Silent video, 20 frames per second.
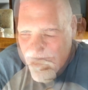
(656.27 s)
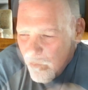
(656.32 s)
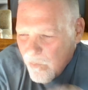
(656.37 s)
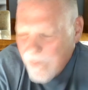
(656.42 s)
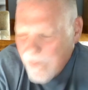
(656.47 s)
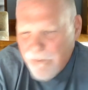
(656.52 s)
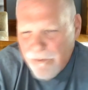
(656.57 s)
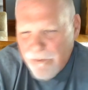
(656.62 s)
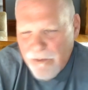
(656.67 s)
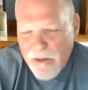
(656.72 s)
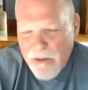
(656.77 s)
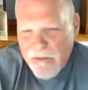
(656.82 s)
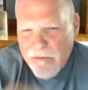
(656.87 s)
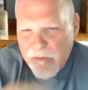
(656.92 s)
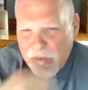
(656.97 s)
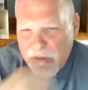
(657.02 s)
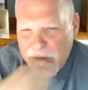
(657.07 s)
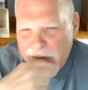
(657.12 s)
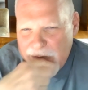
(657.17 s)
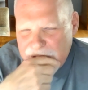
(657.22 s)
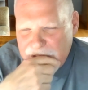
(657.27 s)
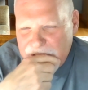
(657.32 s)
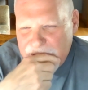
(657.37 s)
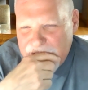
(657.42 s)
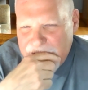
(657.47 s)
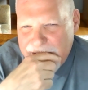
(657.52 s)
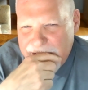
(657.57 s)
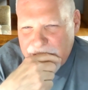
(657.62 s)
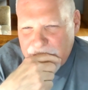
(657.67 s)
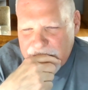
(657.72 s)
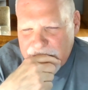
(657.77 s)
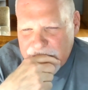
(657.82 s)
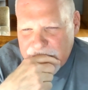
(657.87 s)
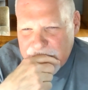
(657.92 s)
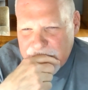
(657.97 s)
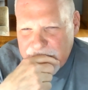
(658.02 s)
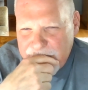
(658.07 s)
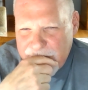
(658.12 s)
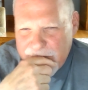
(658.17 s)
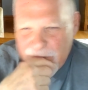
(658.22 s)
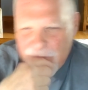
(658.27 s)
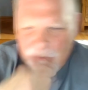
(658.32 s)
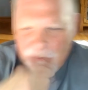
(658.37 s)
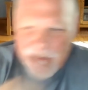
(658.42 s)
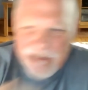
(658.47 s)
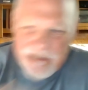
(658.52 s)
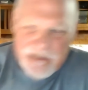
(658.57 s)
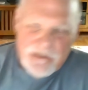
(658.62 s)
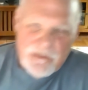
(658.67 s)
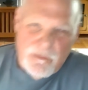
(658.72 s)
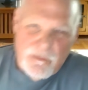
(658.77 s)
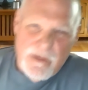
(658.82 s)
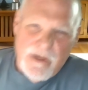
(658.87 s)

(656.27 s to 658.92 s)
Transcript: With the Love and Rage Anarchist Federation,